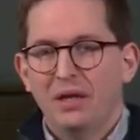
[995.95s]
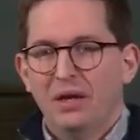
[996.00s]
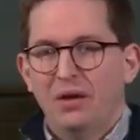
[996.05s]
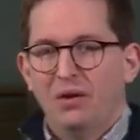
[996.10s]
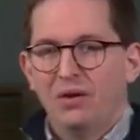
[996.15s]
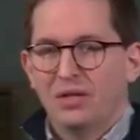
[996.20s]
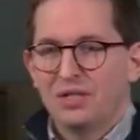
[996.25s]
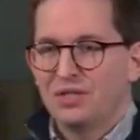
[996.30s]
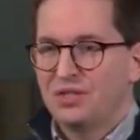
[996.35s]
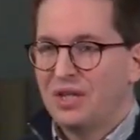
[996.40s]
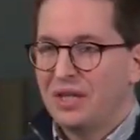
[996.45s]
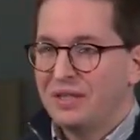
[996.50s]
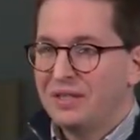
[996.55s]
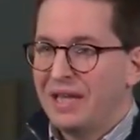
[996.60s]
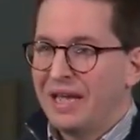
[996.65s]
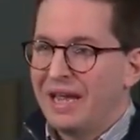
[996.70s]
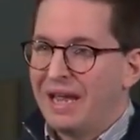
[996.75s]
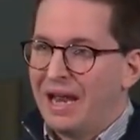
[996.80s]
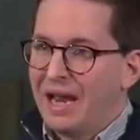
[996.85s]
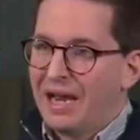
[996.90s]
on a
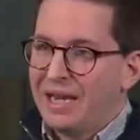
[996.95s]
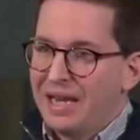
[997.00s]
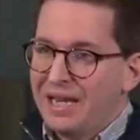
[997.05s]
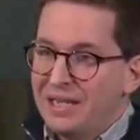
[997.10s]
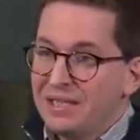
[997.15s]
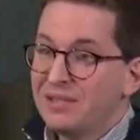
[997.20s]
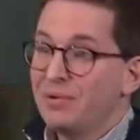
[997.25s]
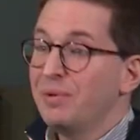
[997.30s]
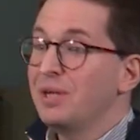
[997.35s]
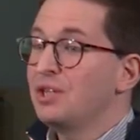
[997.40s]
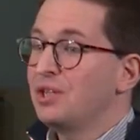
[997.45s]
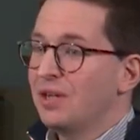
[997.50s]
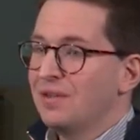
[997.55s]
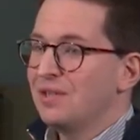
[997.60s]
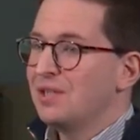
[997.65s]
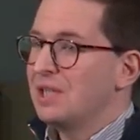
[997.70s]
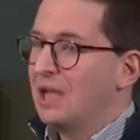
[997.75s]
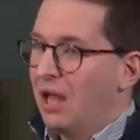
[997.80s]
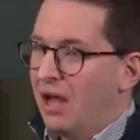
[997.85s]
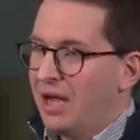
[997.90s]
Sunday and into each
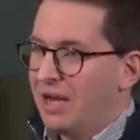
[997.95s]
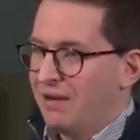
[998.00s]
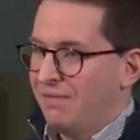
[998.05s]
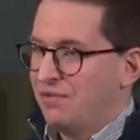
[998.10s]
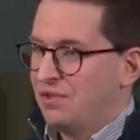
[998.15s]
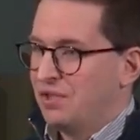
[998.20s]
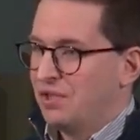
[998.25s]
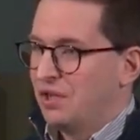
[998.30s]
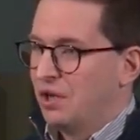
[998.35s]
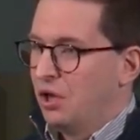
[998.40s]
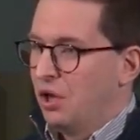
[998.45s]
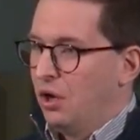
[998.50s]
other's lives.